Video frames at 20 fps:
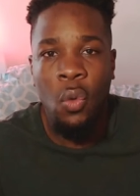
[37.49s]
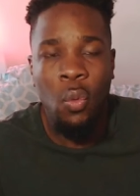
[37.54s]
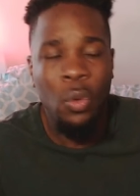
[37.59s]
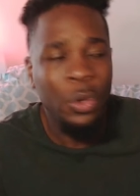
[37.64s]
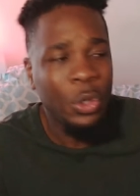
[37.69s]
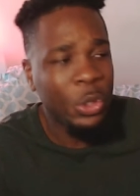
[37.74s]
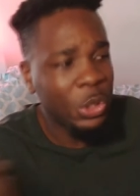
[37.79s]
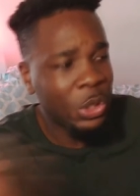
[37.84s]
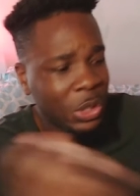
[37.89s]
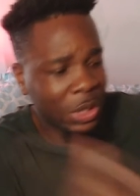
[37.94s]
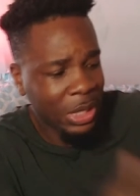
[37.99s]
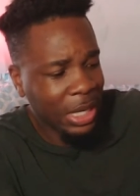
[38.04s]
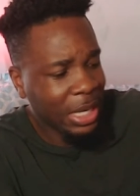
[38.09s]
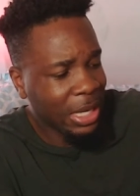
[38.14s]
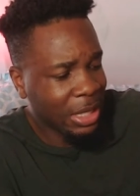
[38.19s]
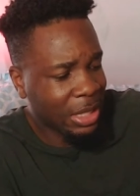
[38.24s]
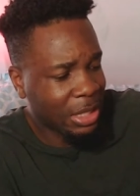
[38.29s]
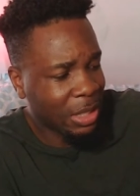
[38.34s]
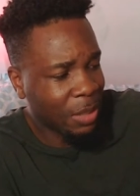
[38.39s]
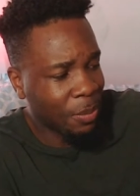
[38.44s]
were
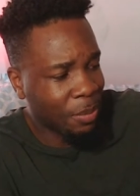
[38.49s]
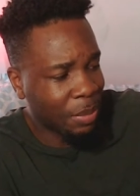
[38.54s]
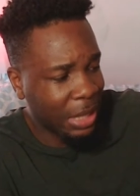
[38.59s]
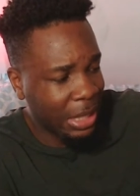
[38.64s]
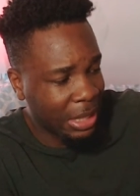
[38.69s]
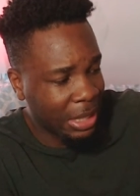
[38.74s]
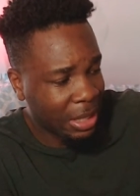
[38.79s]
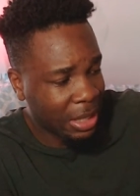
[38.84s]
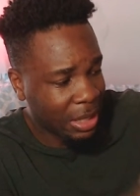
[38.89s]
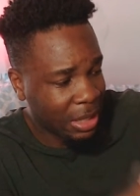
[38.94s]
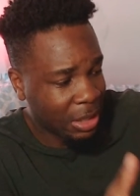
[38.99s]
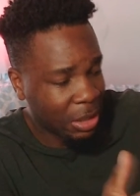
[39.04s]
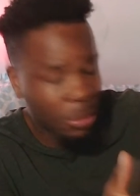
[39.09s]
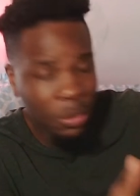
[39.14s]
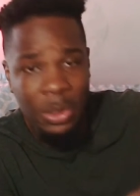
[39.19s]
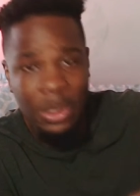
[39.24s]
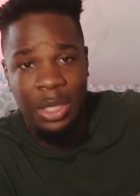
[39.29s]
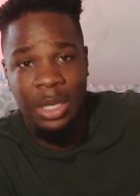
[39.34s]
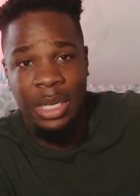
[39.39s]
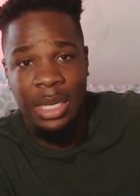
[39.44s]
seen to be
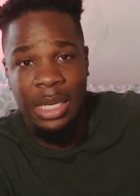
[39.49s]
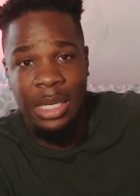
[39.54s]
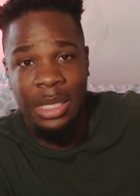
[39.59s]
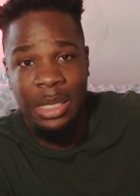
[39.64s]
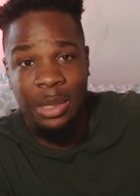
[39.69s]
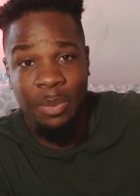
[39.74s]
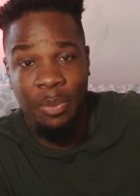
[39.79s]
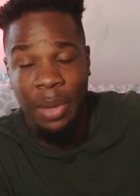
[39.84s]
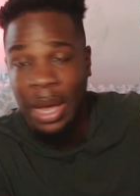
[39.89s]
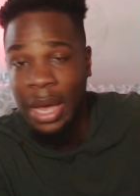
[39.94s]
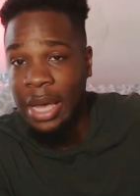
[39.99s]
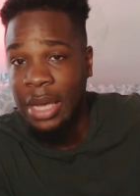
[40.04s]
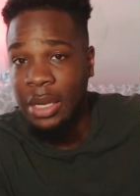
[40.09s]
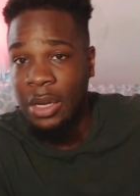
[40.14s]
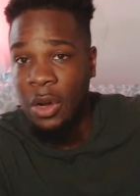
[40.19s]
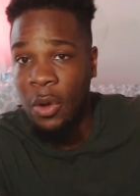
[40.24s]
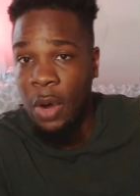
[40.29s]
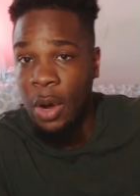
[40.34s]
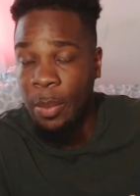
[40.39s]
useless by, you know,